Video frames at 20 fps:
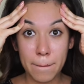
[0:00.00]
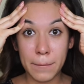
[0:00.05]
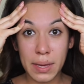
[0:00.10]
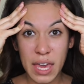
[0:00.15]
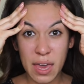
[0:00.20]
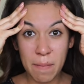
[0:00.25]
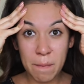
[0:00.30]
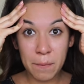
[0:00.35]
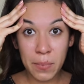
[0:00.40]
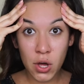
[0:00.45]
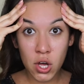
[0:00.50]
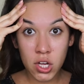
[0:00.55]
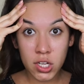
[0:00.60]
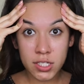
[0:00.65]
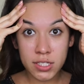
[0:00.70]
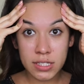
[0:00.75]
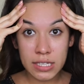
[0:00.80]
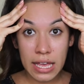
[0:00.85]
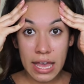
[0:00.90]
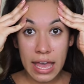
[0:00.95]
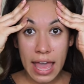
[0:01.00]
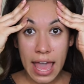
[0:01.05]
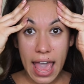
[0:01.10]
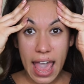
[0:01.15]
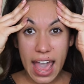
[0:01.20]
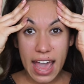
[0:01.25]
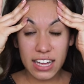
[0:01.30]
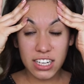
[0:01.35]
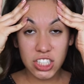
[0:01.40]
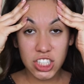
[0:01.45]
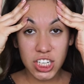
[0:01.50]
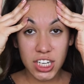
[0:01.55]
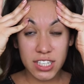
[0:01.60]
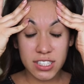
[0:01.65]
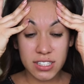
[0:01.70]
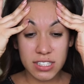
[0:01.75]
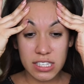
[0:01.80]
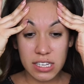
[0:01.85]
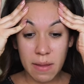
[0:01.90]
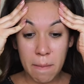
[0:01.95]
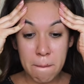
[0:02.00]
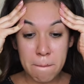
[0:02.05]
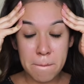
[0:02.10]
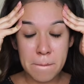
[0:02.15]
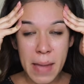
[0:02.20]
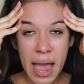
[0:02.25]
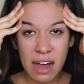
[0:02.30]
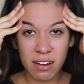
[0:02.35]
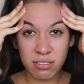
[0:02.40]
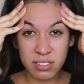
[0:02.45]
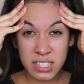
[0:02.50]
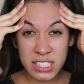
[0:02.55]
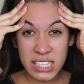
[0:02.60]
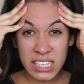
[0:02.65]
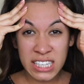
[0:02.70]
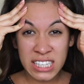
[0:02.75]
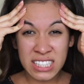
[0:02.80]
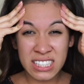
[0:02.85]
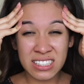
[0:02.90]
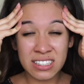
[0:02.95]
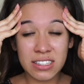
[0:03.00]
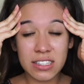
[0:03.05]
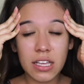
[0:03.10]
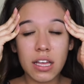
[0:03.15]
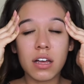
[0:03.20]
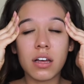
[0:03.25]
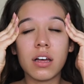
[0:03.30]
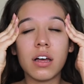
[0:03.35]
pimples and just mountains,